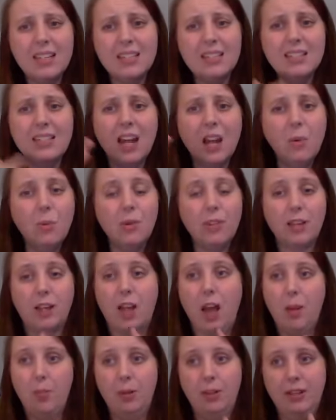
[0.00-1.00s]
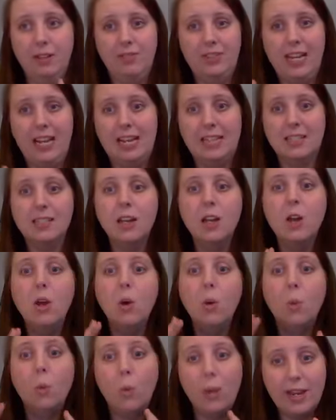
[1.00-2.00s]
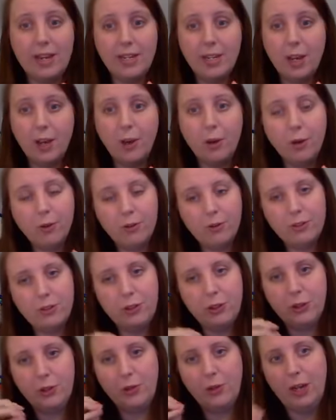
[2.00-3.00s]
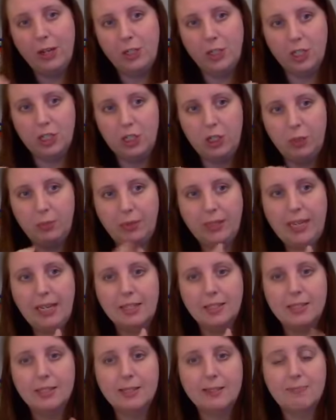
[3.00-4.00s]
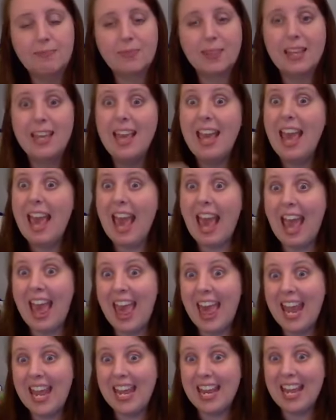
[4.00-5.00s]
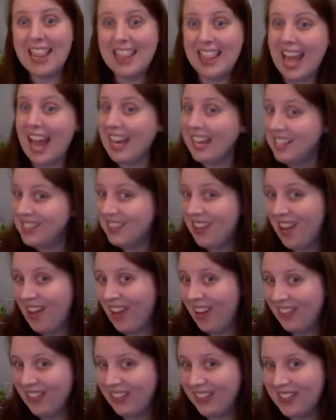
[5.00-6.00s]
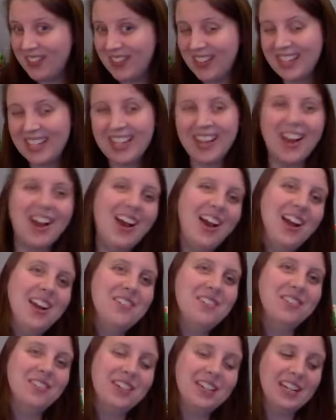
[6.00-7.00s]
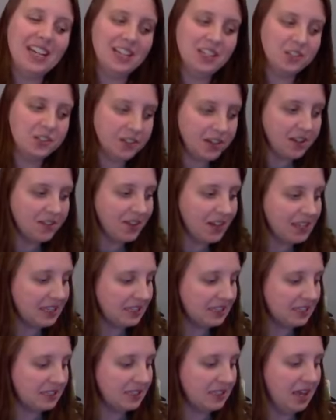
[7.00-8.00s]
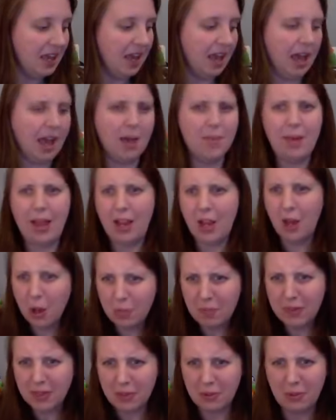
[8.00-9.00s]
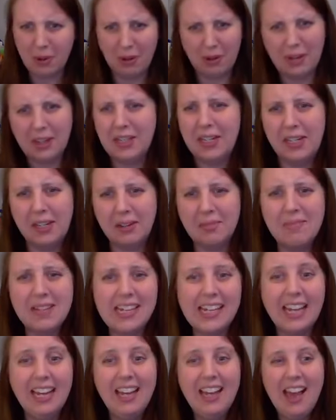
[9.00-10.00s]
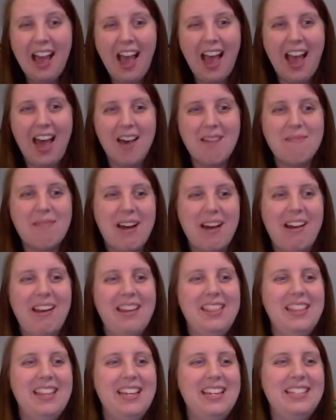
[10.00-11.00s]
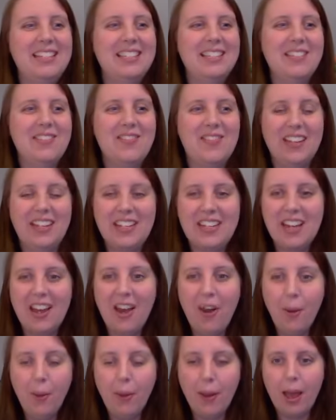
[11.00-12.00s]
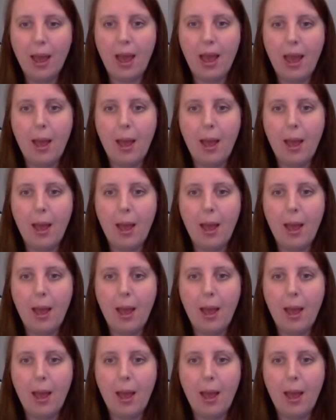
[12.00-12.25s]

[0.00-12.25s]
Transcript: is done with a couple of days window to adjust your plans. And that is all for me on re-entry events. I hope that you all could hear me on this video.